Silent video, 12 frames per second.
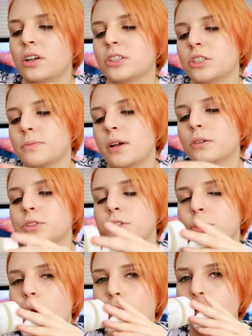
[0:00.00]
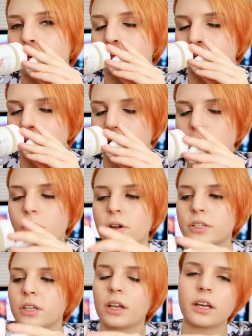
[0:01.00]
just smells so
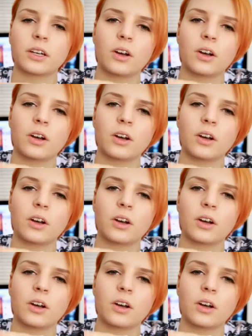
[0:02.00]
good. It's kind